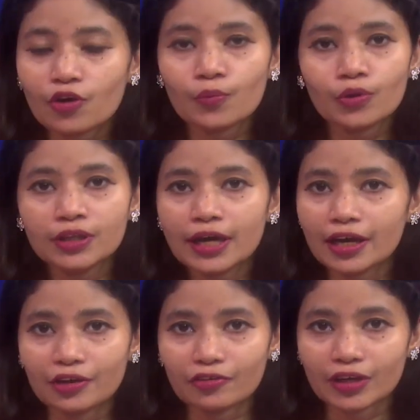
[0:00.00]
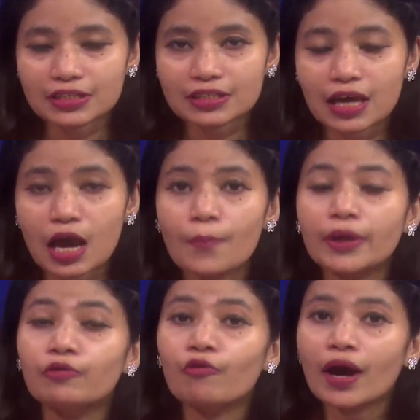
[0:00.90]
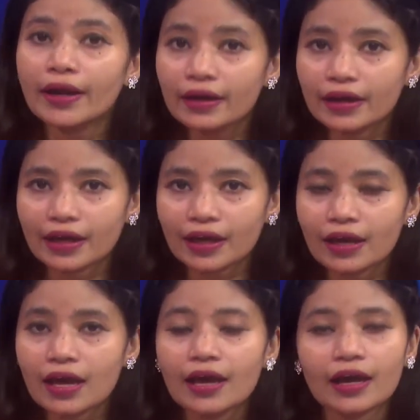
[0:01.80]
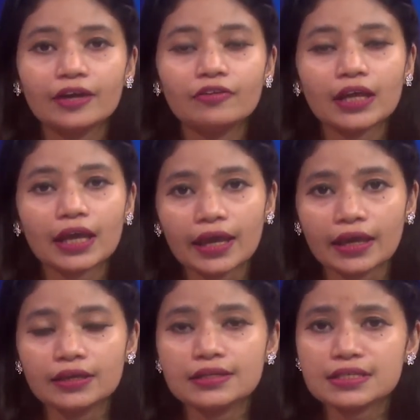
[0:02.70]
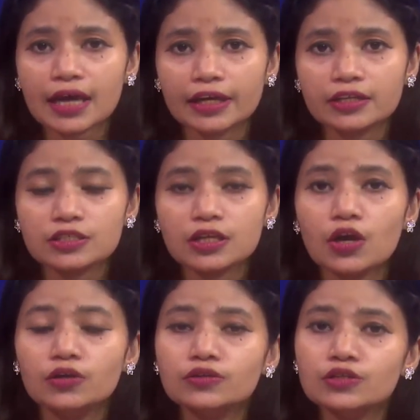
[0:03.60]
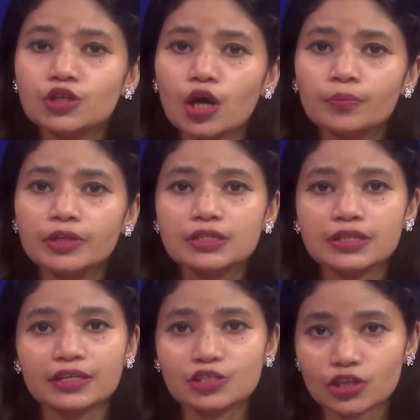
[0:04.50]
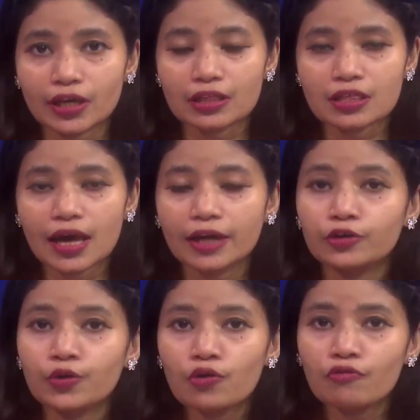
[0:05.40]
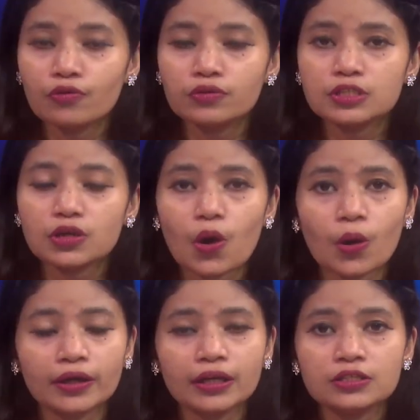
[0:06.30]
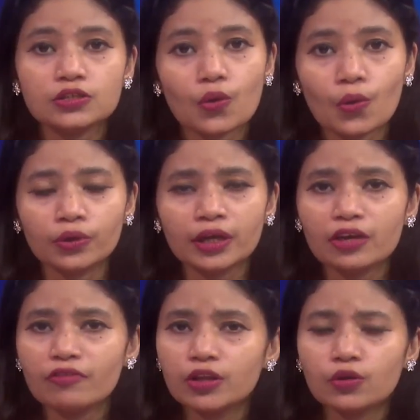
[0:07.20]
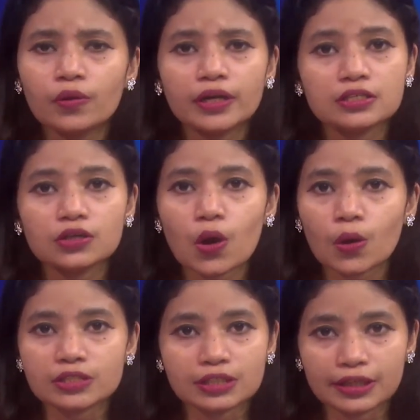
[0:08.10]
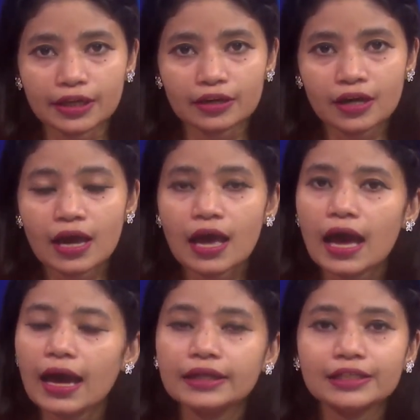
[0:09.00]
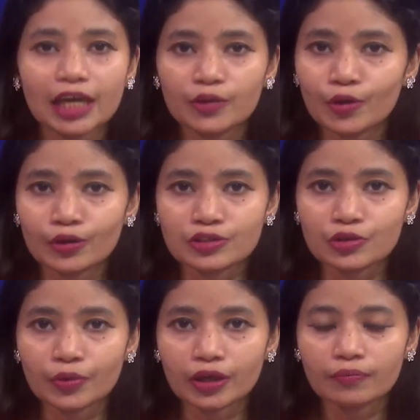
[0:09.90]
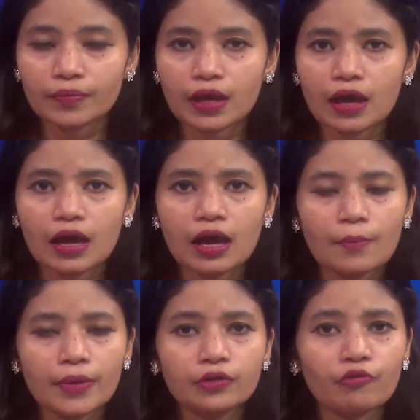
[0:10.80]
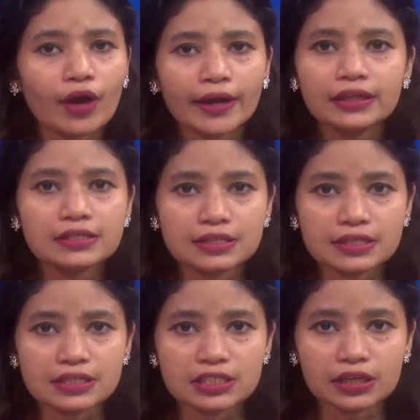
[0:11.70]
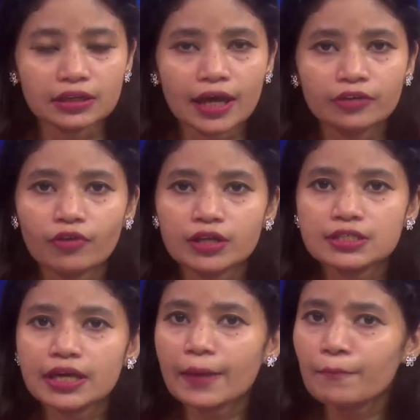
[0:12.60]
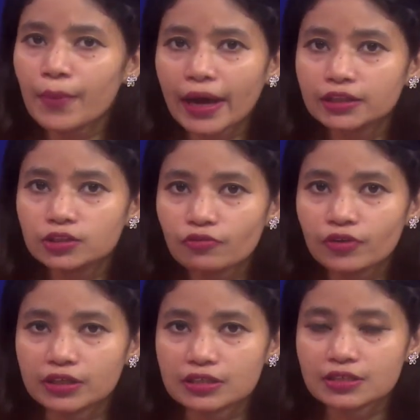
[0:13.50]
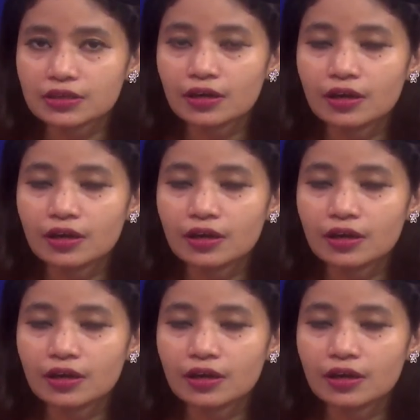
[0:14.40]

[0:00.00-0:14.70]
for both the countries, but one day country A decides to stop this exchange and grow foods on its own, even though it's costlier and time consuming. But why this decision and what's the impact of its